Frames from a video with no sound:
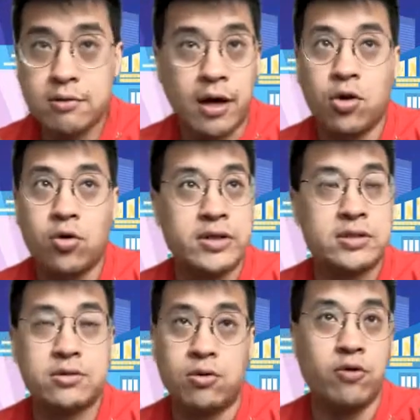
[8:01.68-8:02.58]
I know
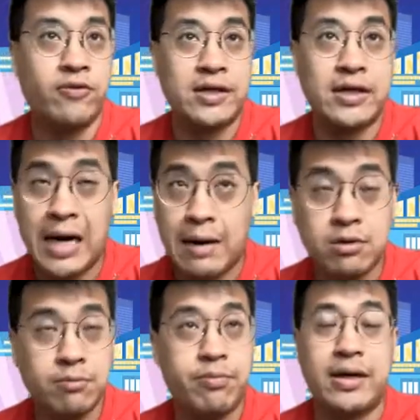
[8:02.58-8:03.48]
it's overly hyped,
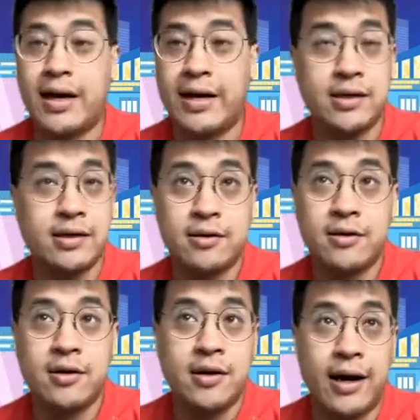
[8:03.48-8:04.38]
but
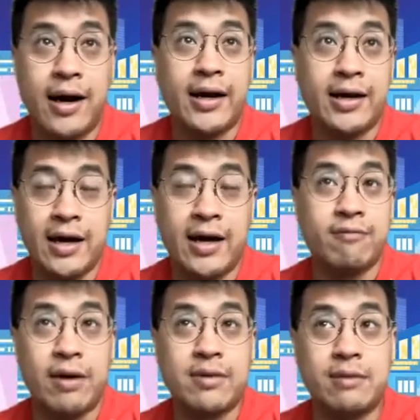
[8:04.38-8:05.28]

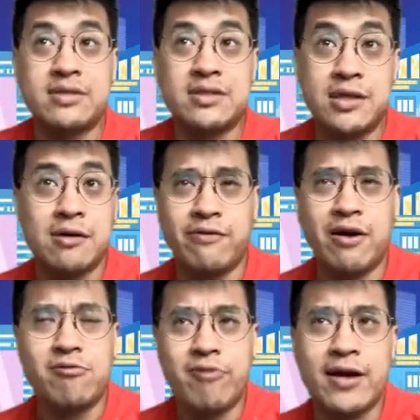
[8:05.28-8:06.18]
I'm seeing
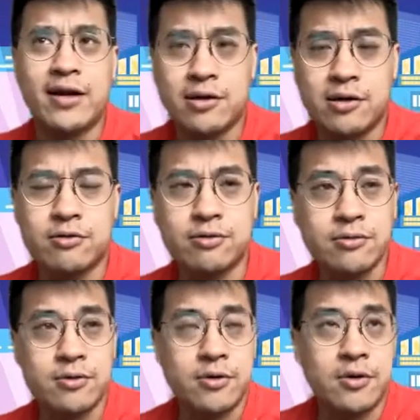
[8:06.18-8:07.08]
very radical
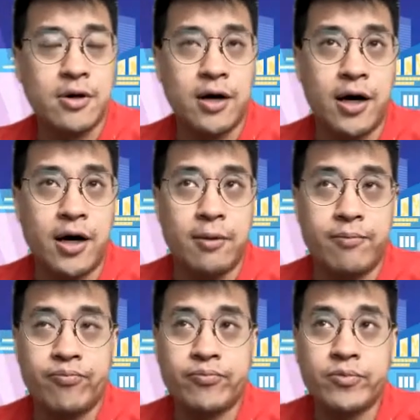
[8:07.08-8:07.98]

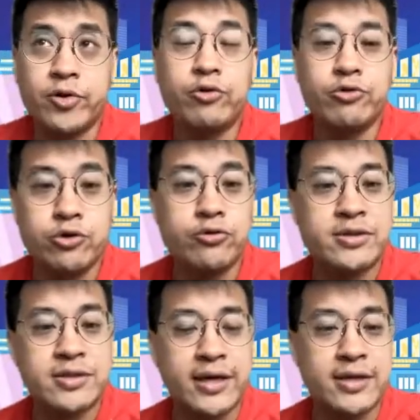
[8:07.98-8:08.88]
new use
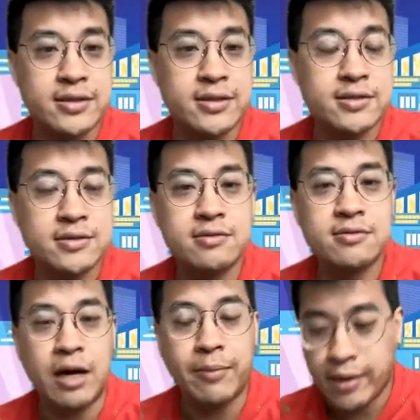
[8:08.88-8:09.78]
cases
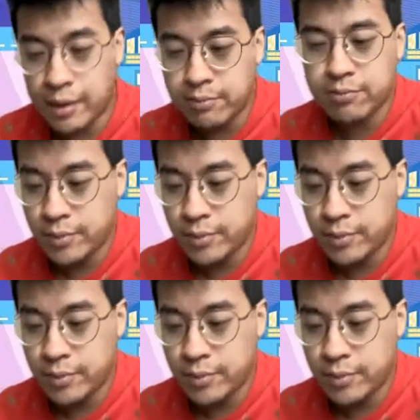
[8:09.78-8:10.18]
coming up